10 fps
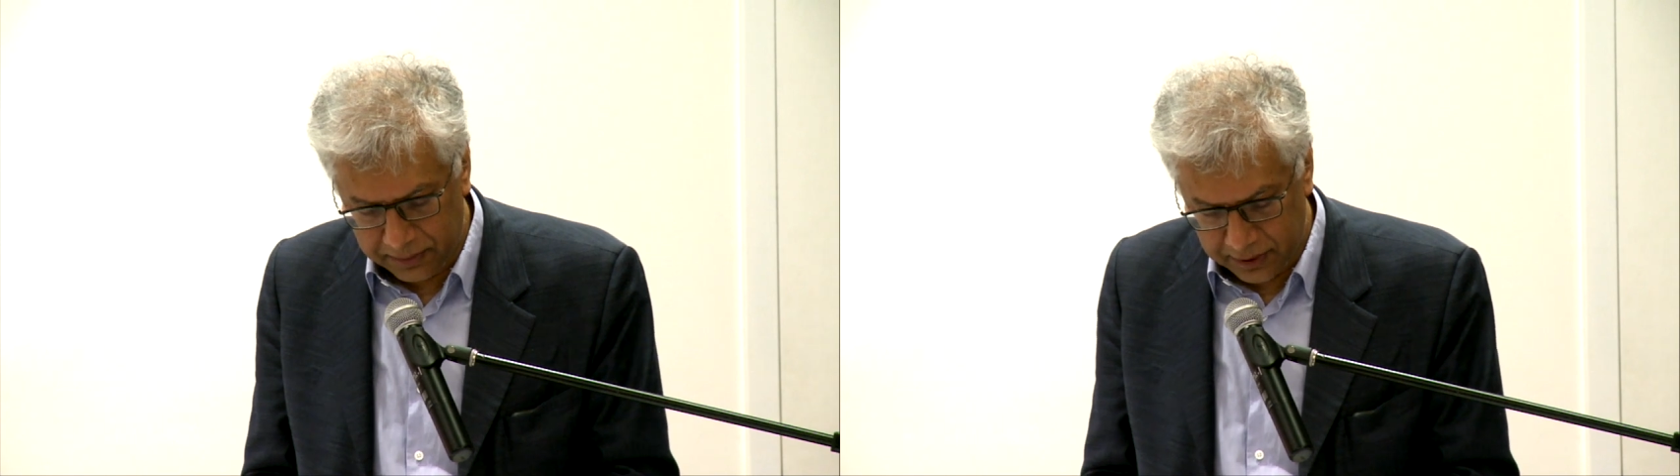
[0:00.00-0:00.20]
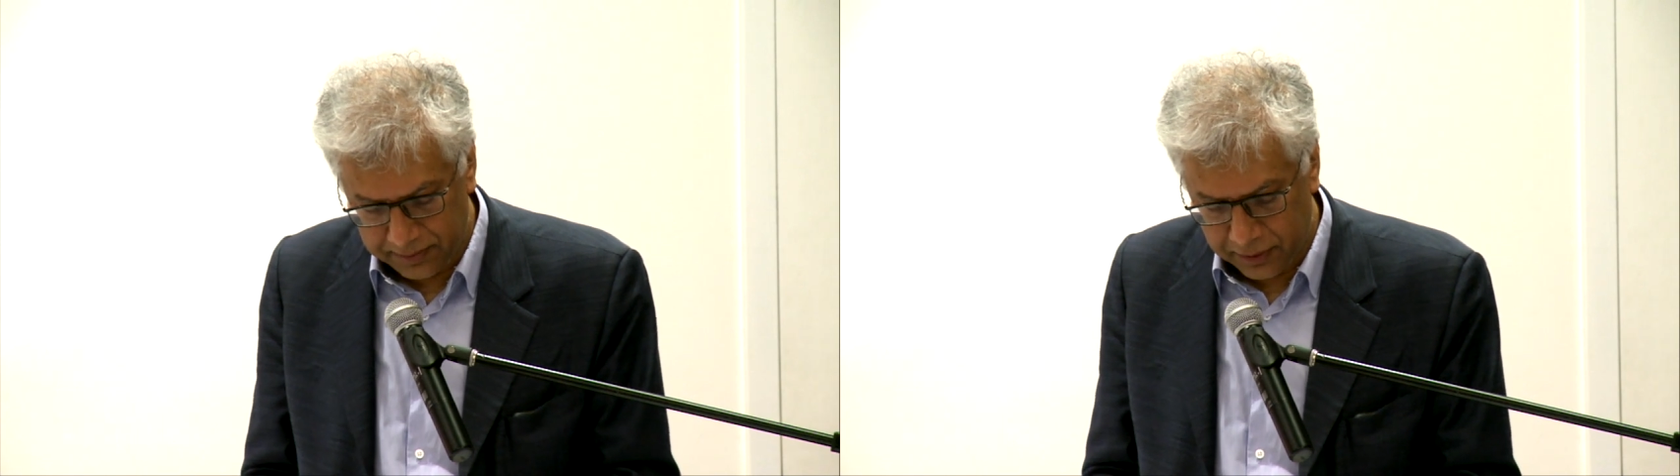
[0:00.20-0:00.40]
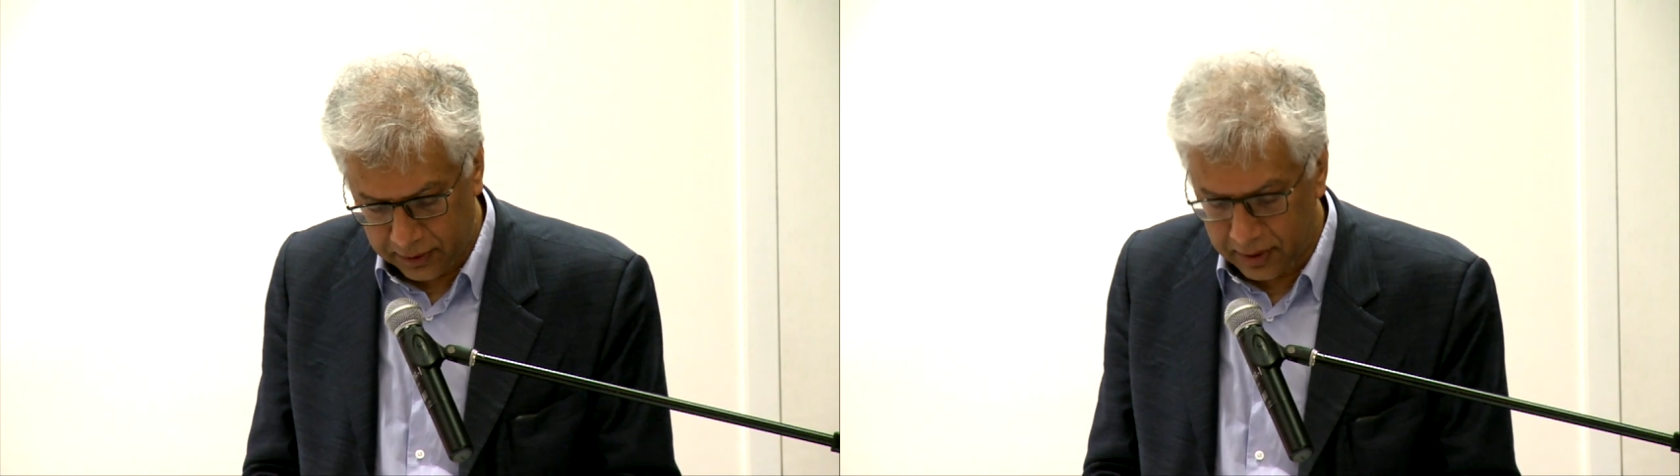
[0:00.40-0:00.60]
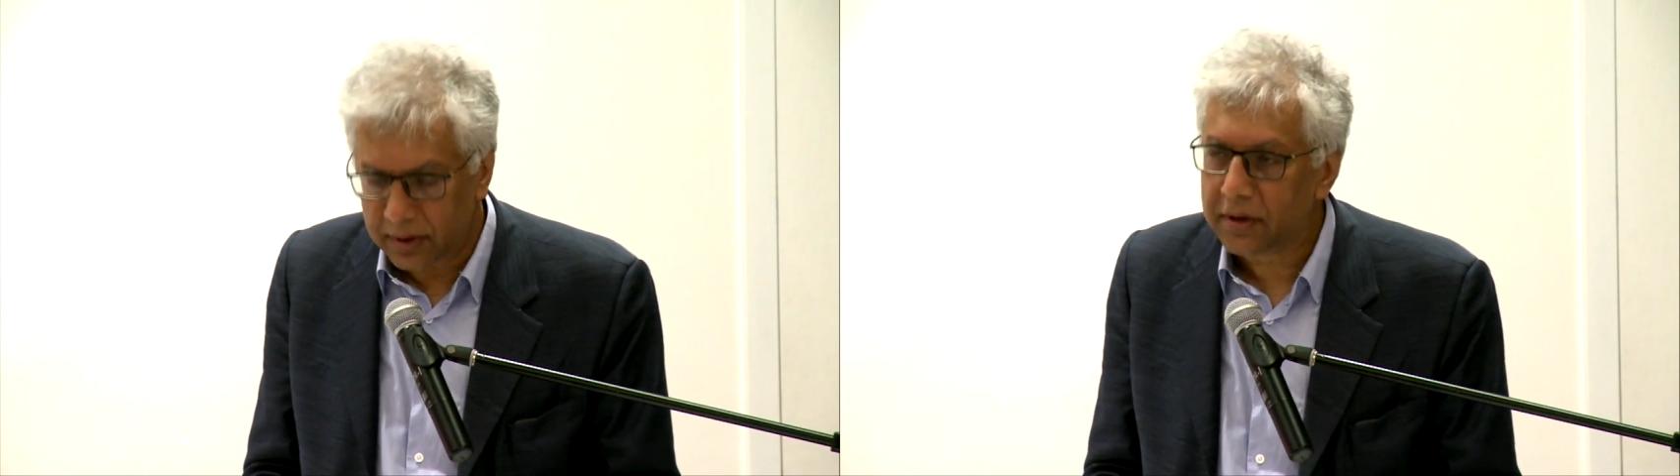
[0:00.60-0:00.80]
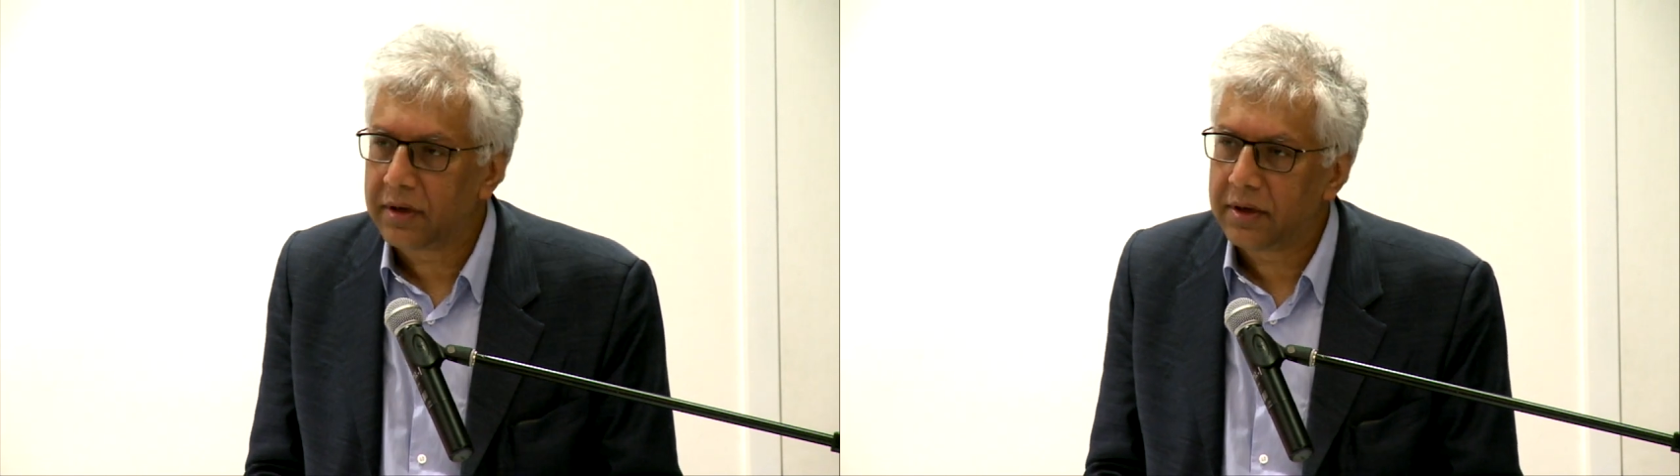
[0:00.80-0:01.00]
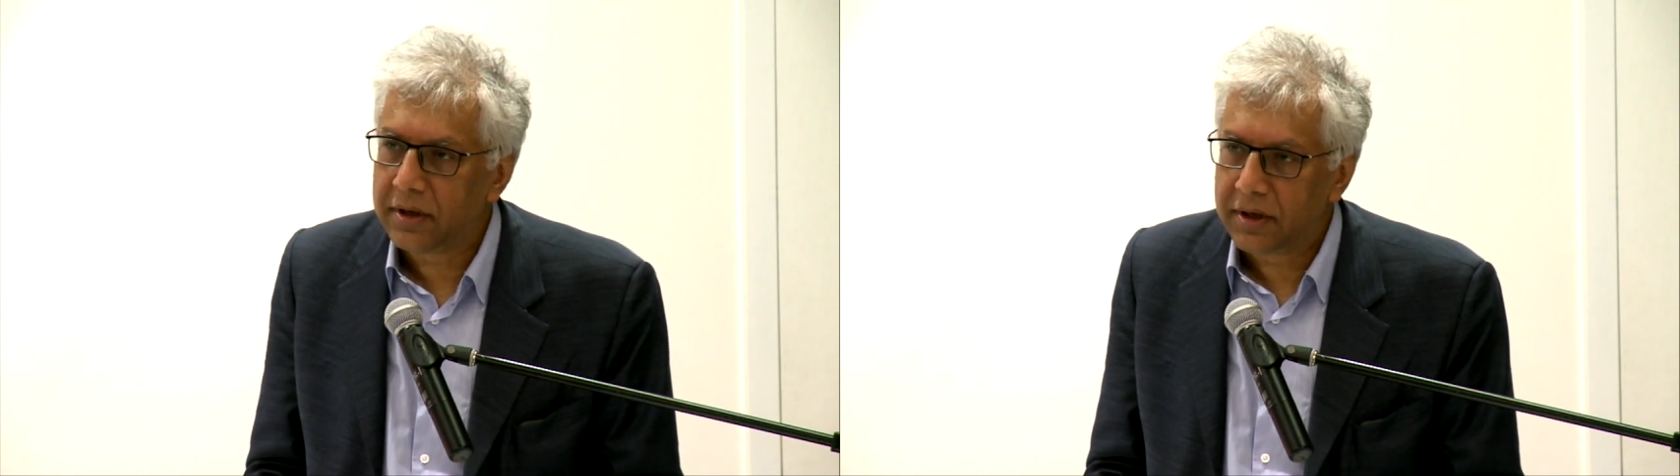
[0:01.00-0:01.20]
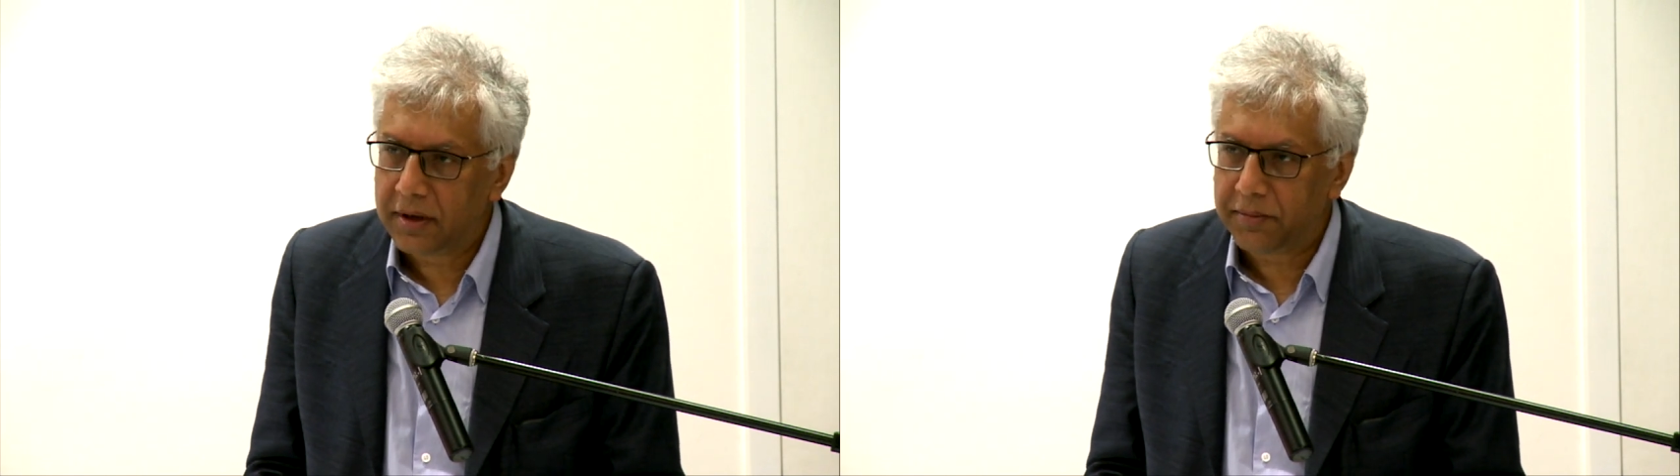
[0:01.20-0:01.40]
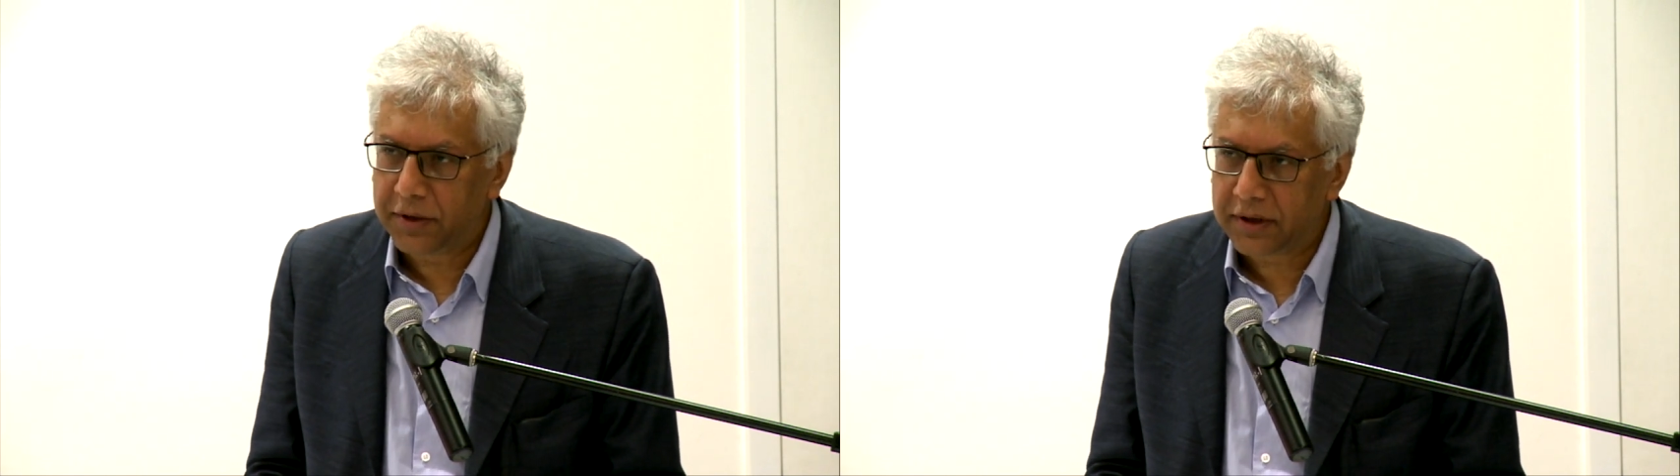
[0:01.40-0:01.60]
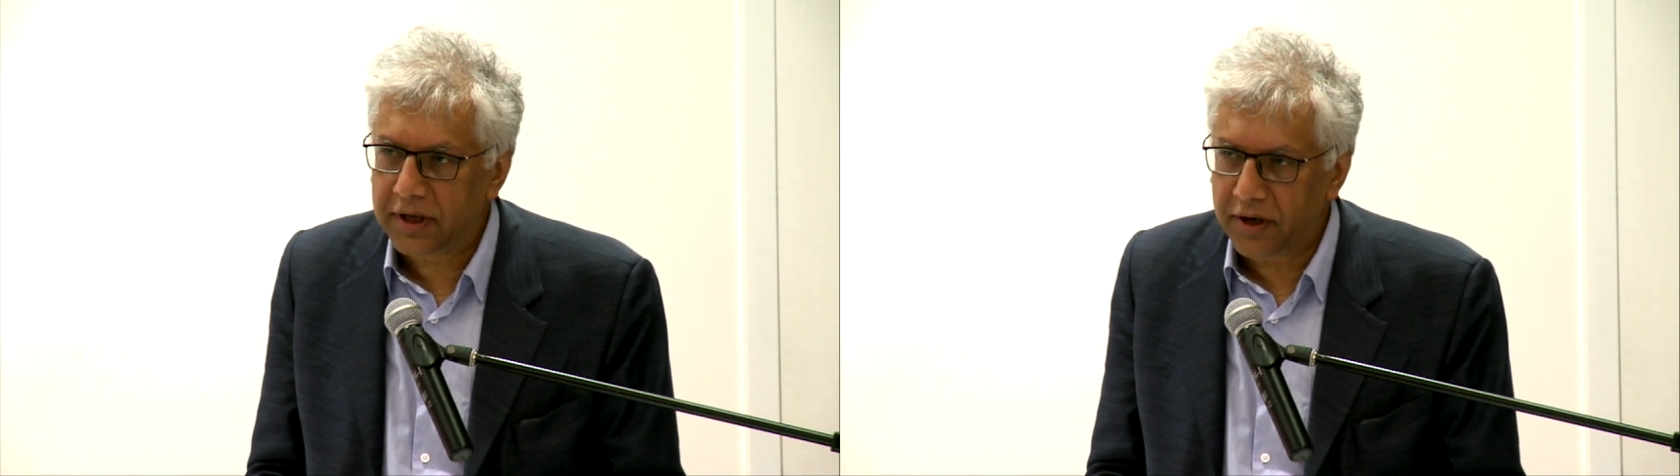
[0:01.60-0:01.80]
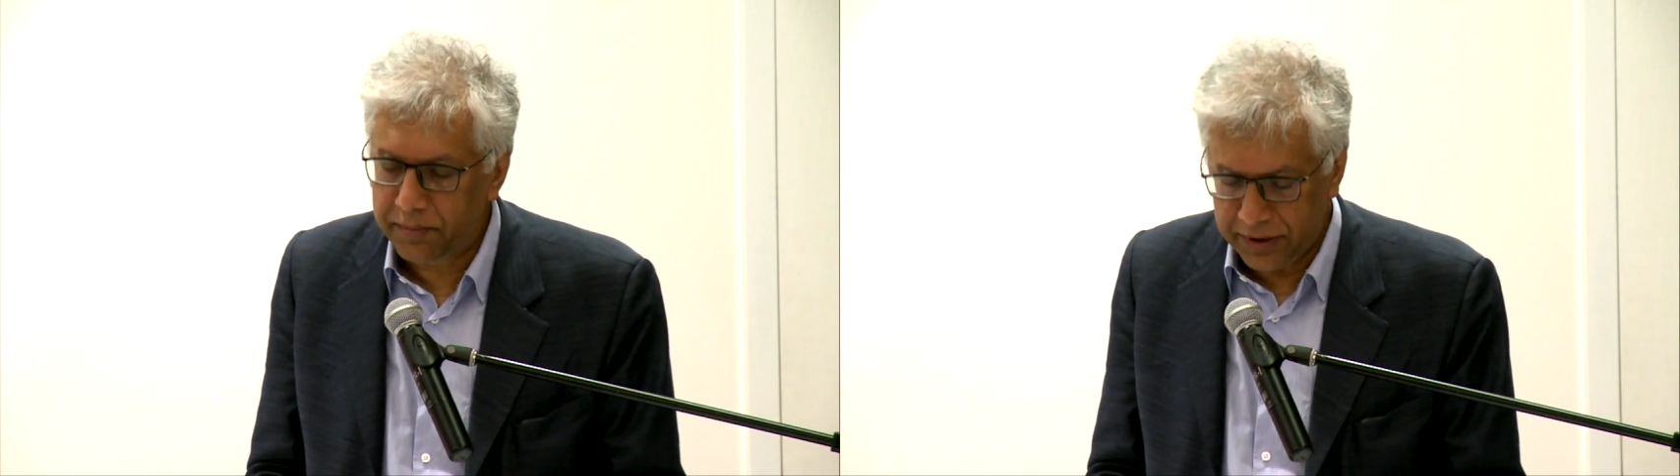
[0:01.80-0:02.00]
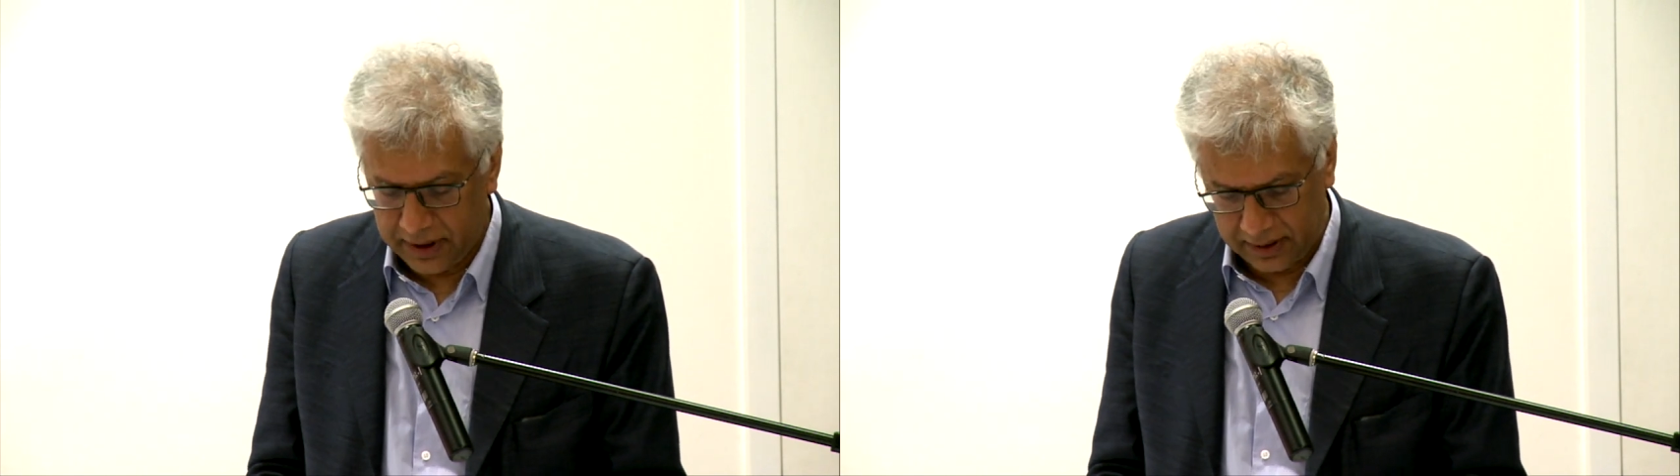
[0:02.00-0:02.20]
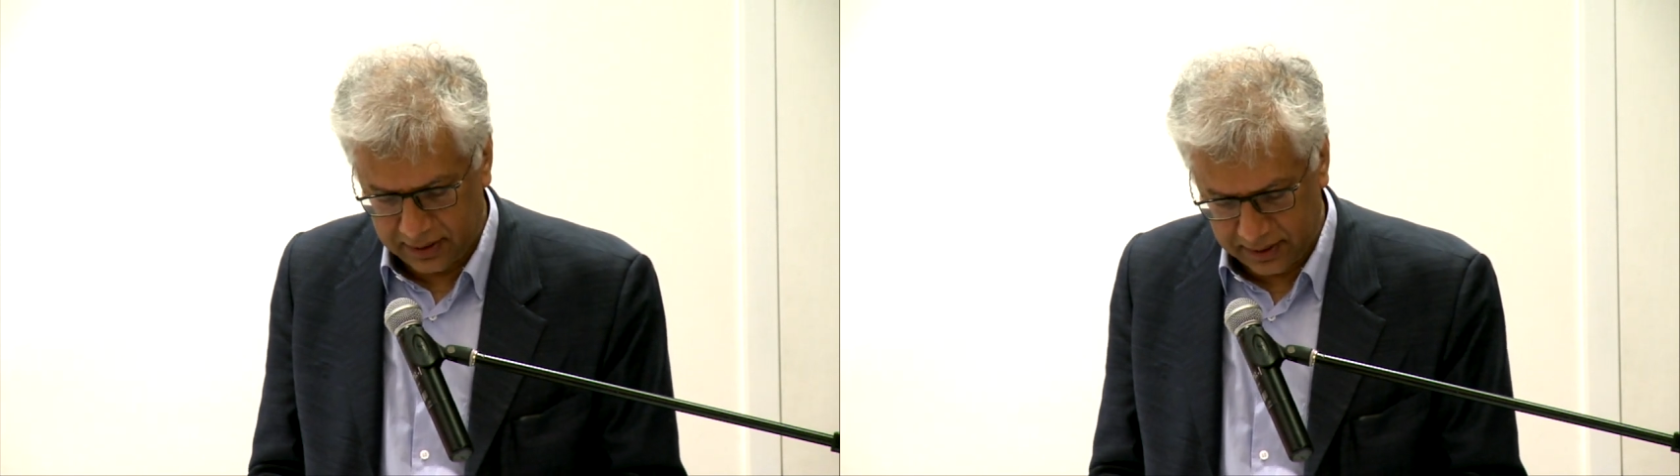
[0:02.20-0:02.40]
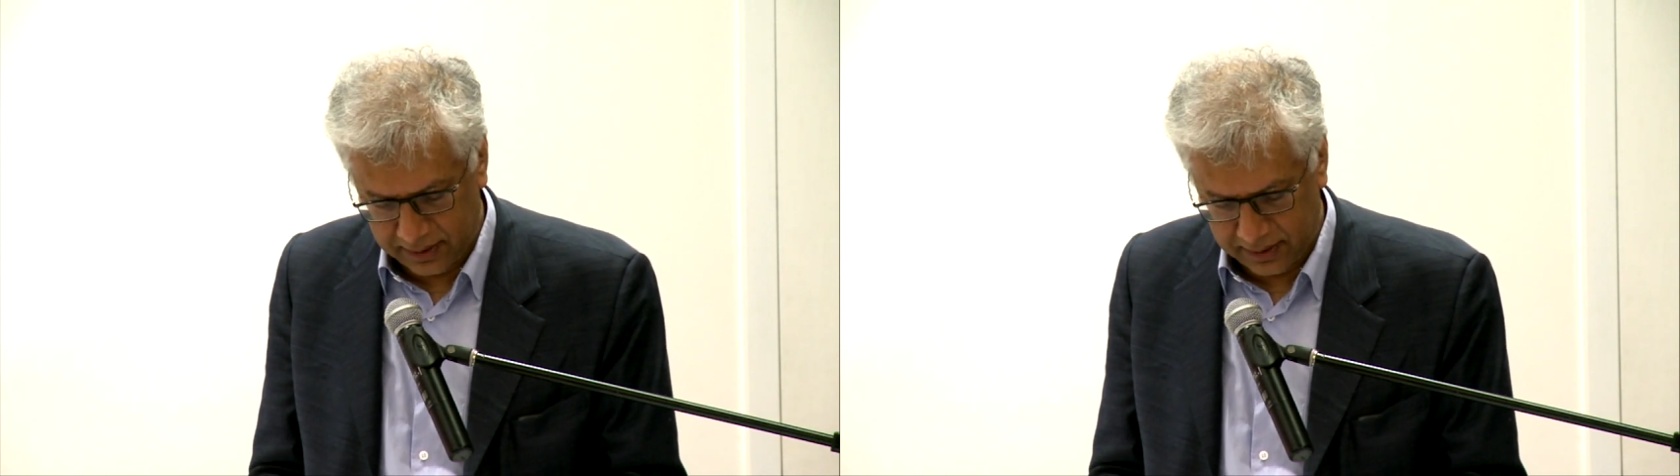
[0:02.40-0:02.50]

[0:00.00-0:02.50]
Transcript: purple, but they're pink.